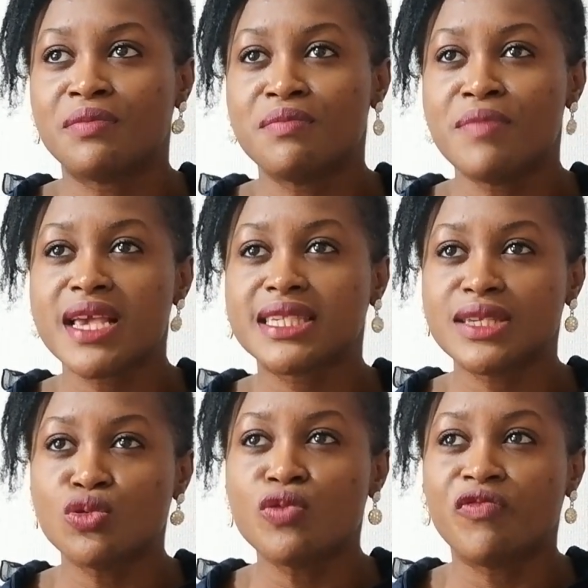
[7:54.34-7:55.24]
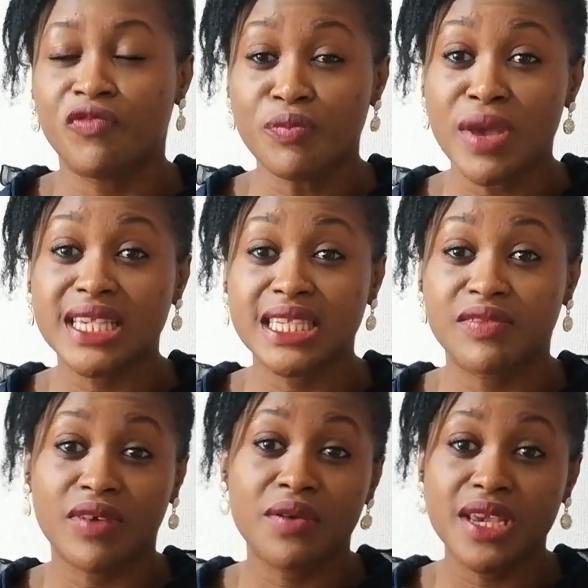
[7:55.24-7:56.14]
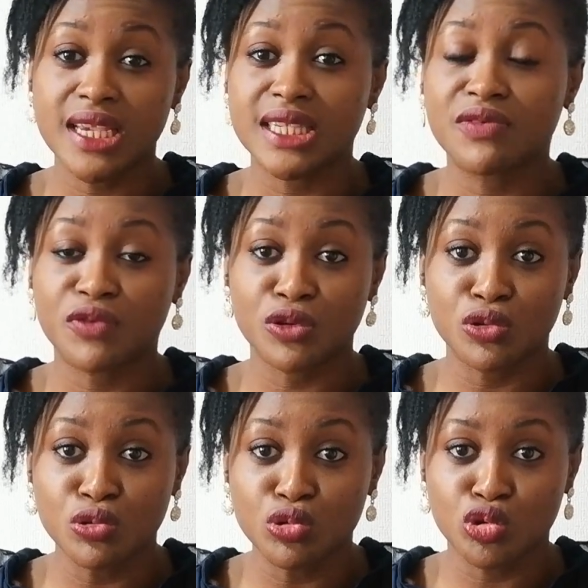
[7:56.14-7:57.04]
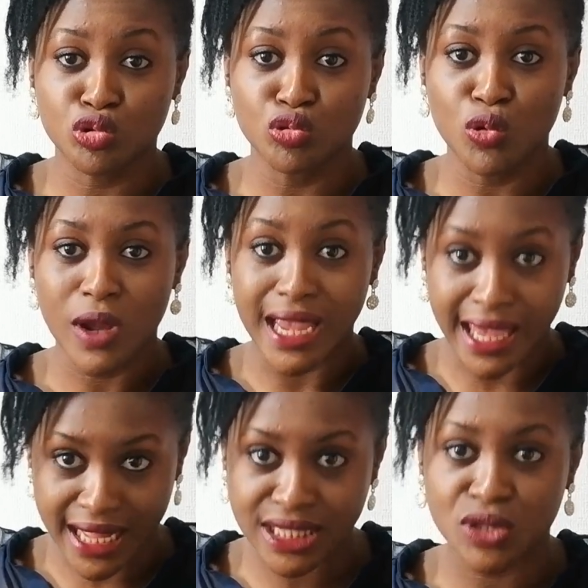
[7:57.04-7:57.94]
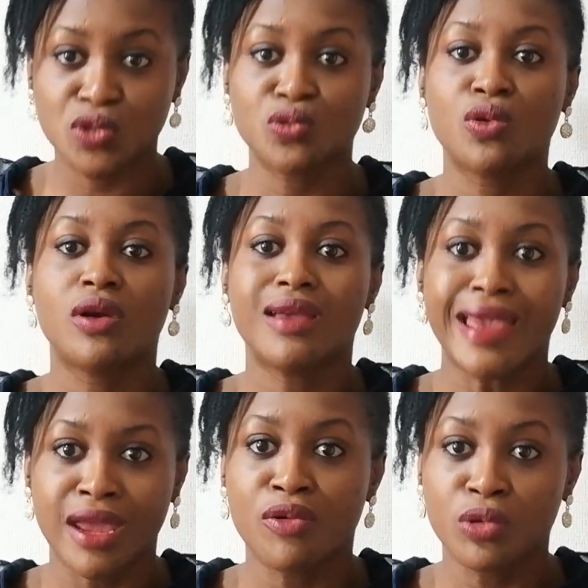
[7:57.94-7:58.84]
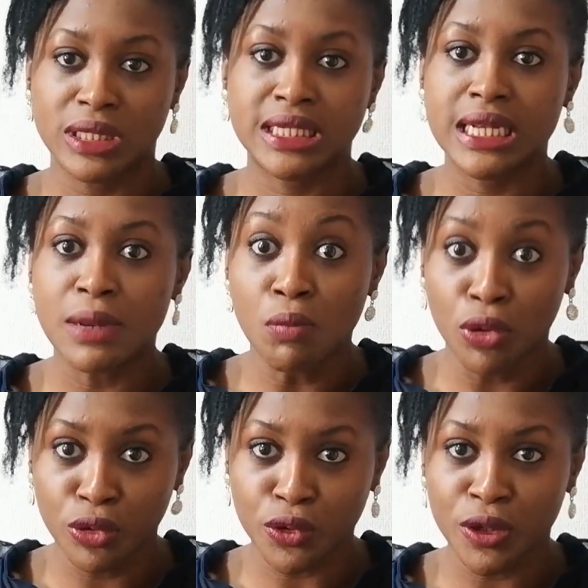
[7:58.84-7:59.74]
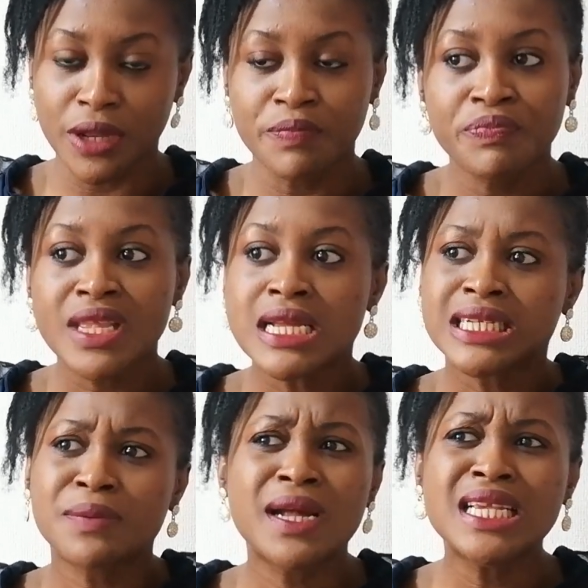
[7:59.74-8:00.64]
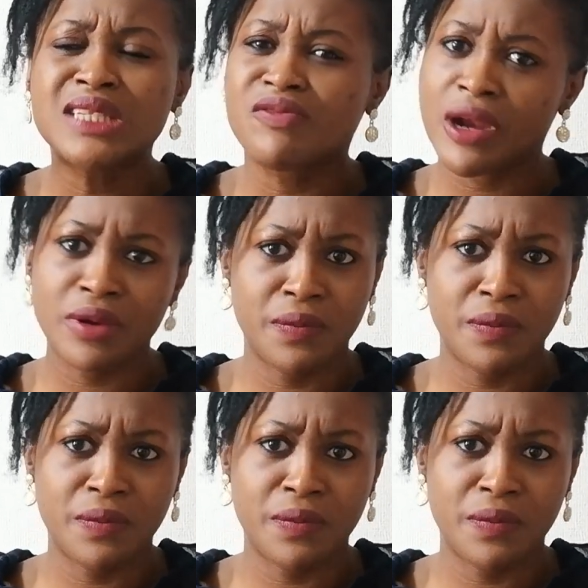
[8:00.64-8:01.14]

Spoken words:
makes it very easy for you to get into a routine, monotony. Japan is very